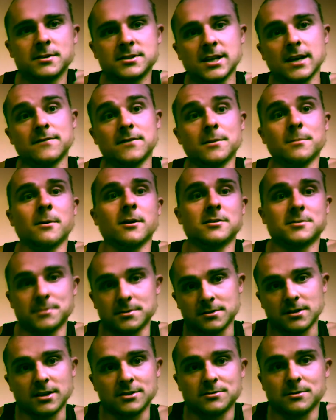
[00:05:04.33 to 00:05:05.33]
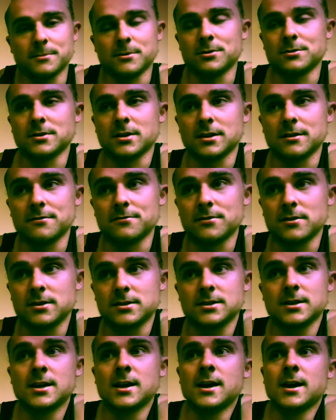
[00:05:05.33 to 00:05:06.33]
safety bar split squats where I'm holding on the
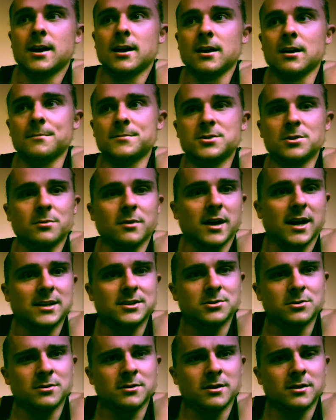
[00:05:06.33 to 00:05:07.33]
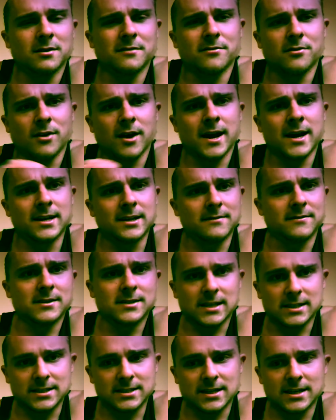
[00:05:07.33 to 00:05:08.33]
front. So I do a variety of these
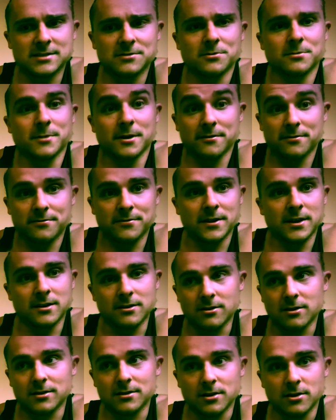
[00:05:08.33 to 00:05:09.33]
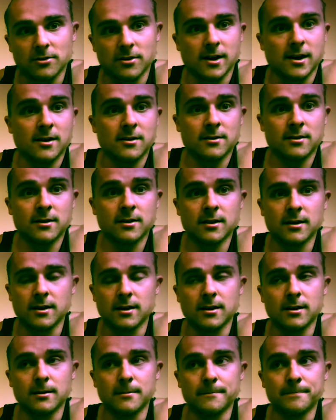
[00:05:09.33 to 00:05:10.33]
exercises where my feet are on the ground,
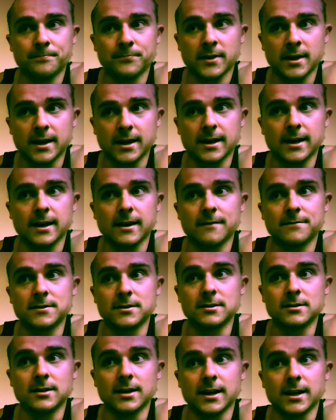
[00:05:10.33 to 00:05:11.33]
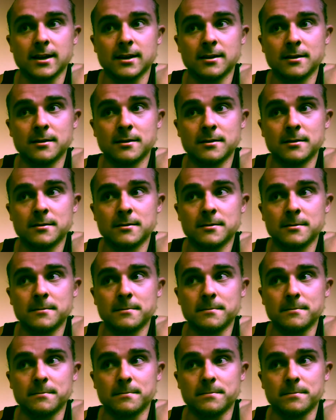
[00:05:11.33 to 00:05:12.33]
and I have to like,
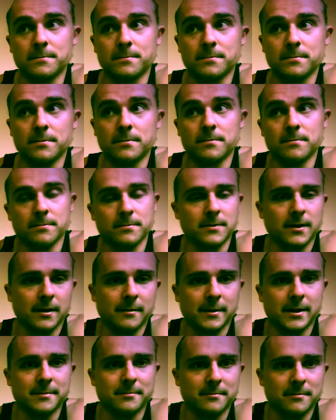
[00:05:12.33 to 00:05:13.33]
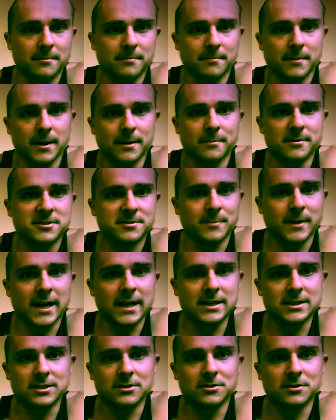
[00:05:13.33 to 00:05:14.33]
I mean, my
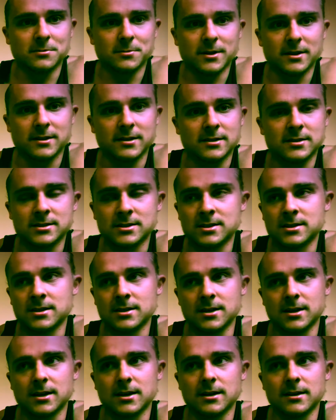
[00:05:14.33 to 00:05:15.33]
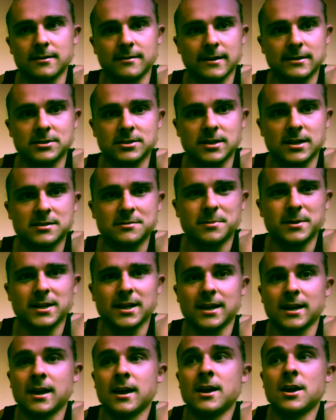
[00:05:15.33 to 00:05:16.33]
spine is loaded with these exercises, but
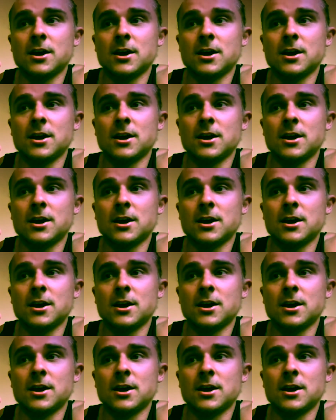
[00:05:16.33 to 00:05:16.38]
like